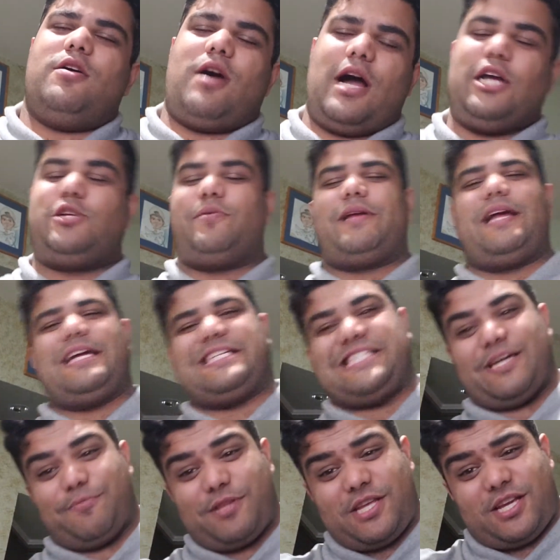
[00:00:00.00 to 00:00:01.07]
I should be getting
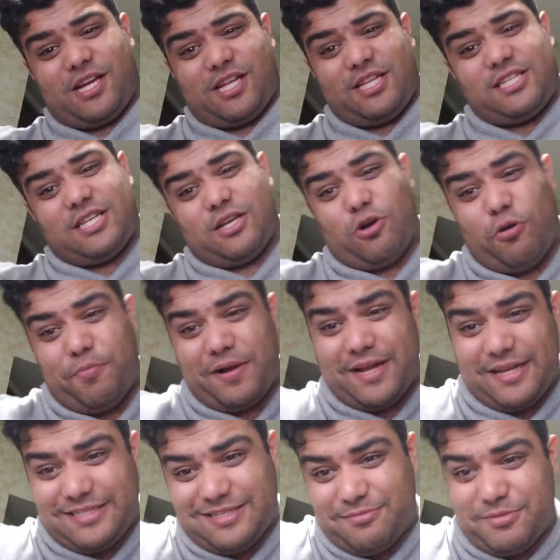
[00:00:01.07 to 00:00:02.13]
something. At least I hope I
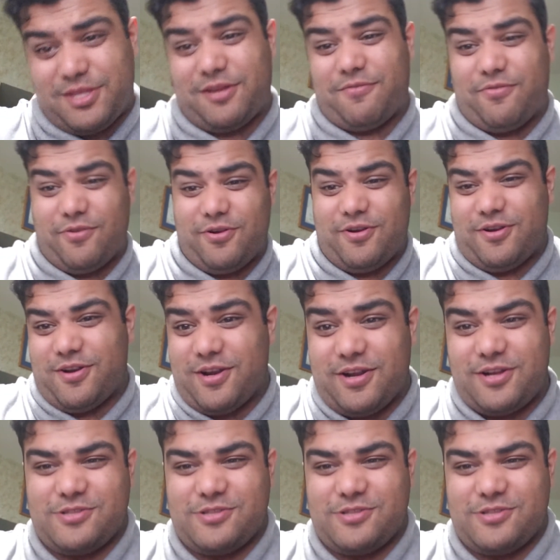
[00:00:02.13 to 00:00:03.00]
get something for